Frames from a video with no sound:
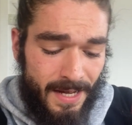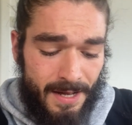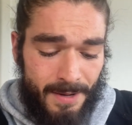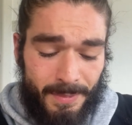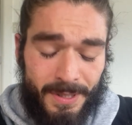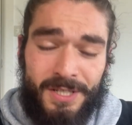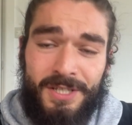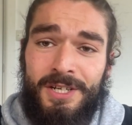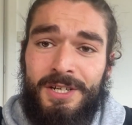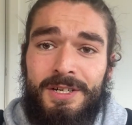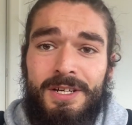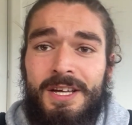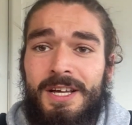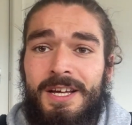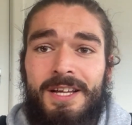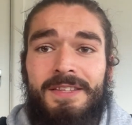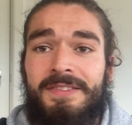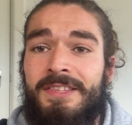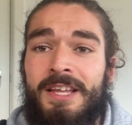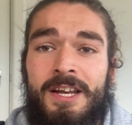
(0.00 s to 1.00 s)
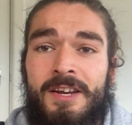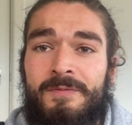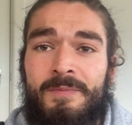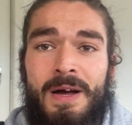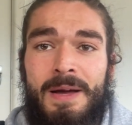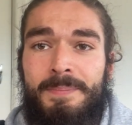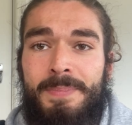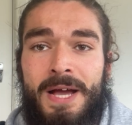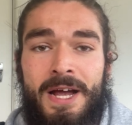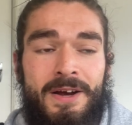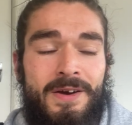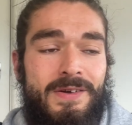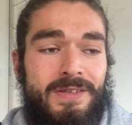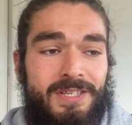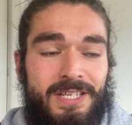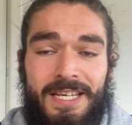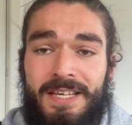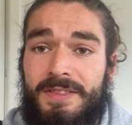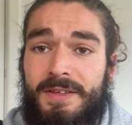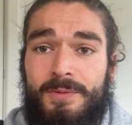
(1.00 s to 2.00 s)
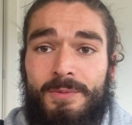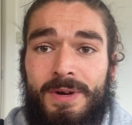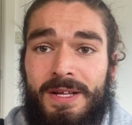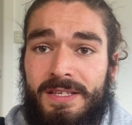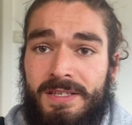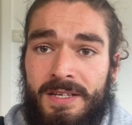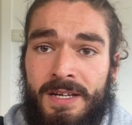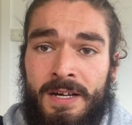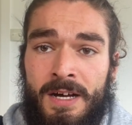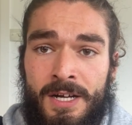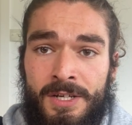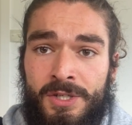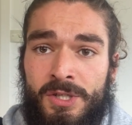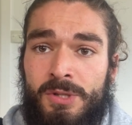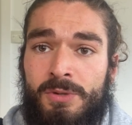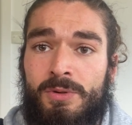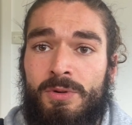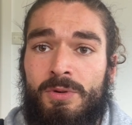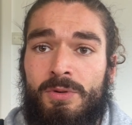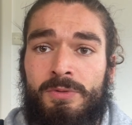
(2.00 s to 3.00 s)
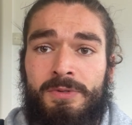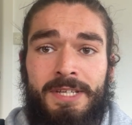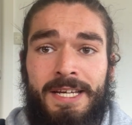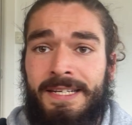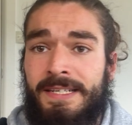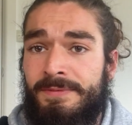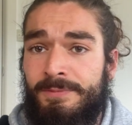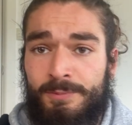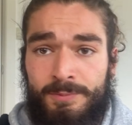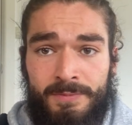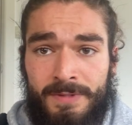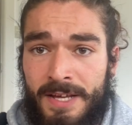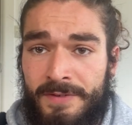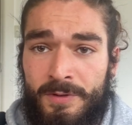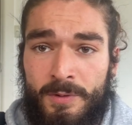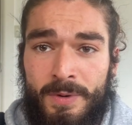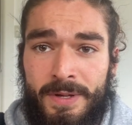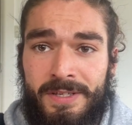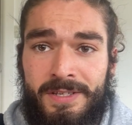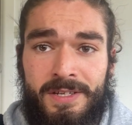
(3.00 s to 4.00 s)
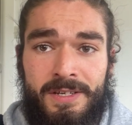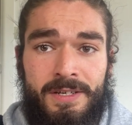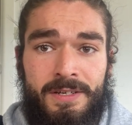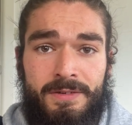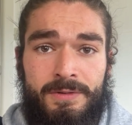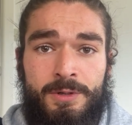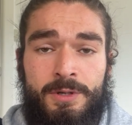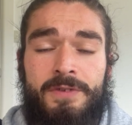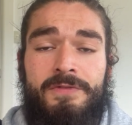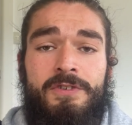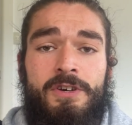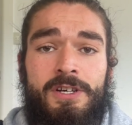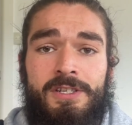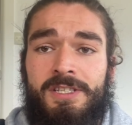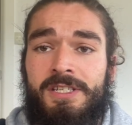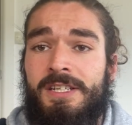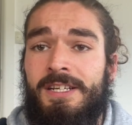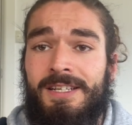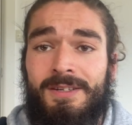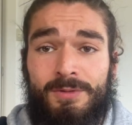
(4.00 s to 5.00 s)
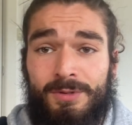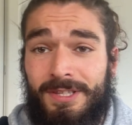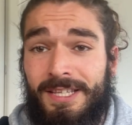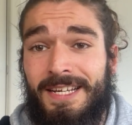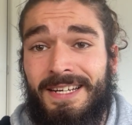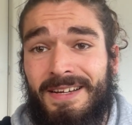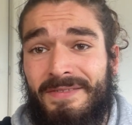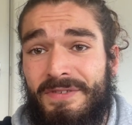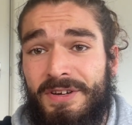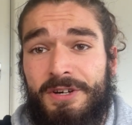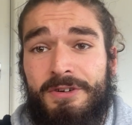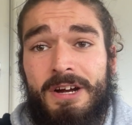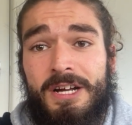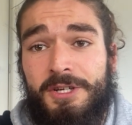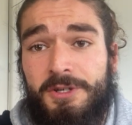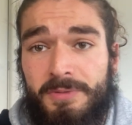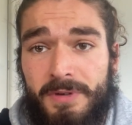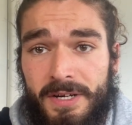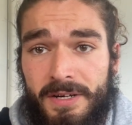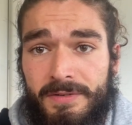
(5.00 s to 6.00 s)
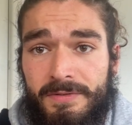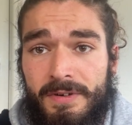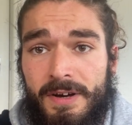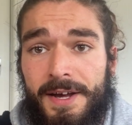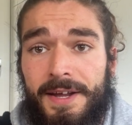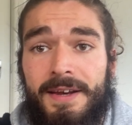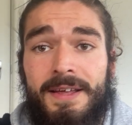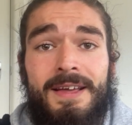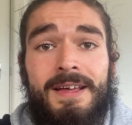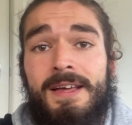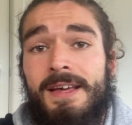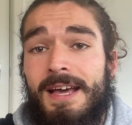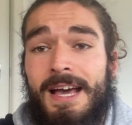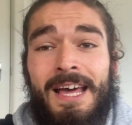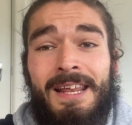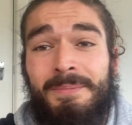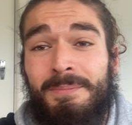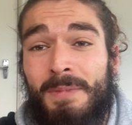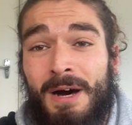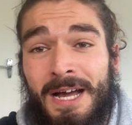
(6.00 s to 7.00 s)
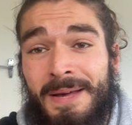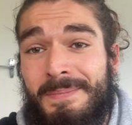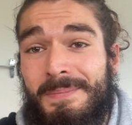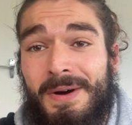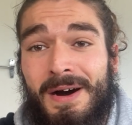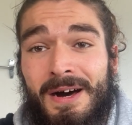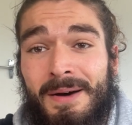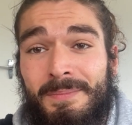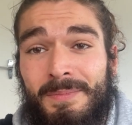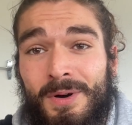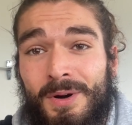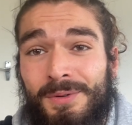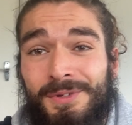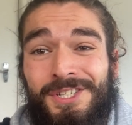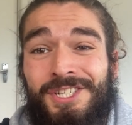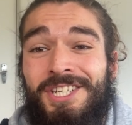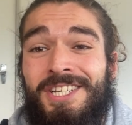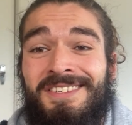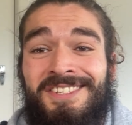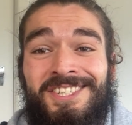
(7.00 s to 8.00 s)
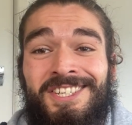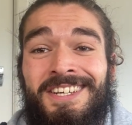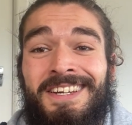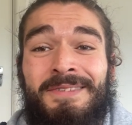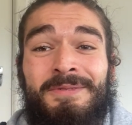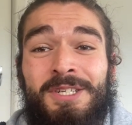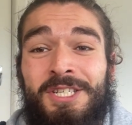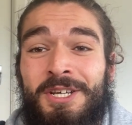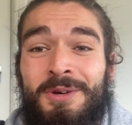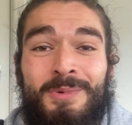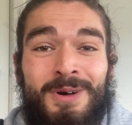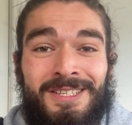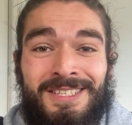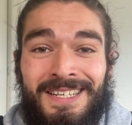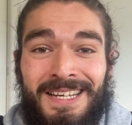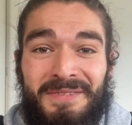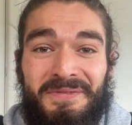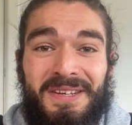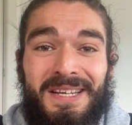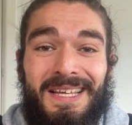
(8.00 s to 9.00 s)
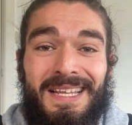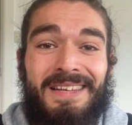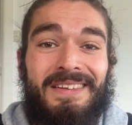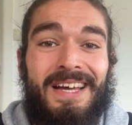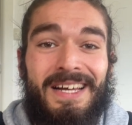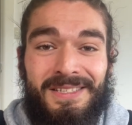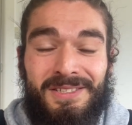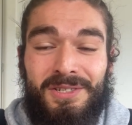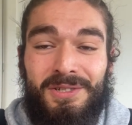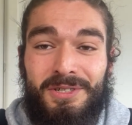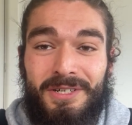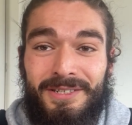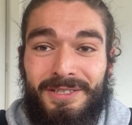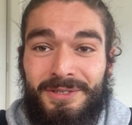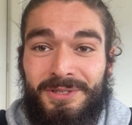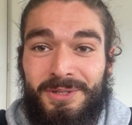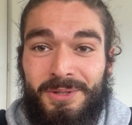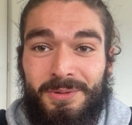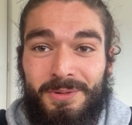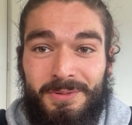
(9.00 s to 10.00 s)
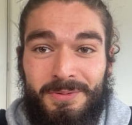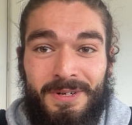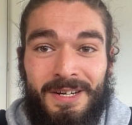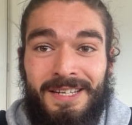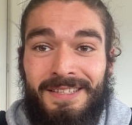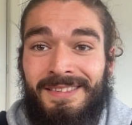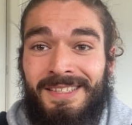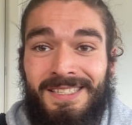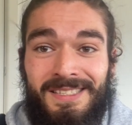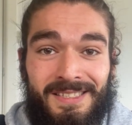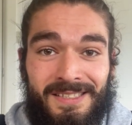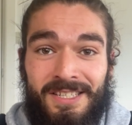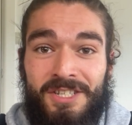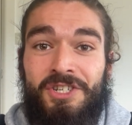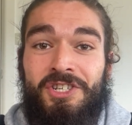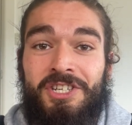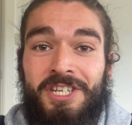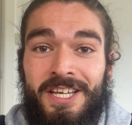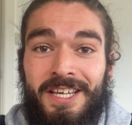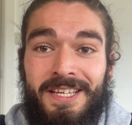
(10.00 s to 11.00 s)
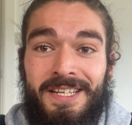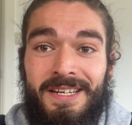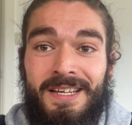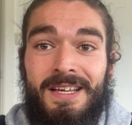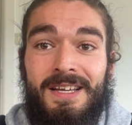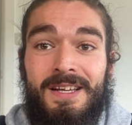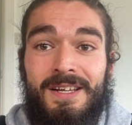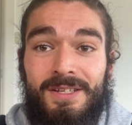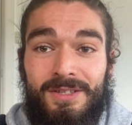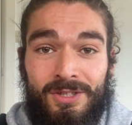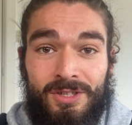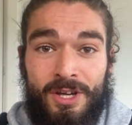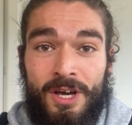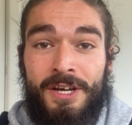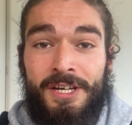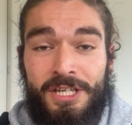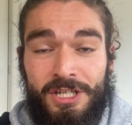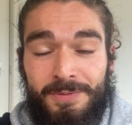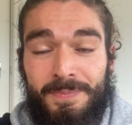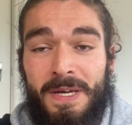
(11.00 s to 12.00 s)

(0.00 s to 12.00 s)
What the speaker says: But so none of my parents either went to high school, they never went to university, or they never graduated, right? And my mom, holy shit, she wasn't even allowed to go to school, right? This is the shit Turkish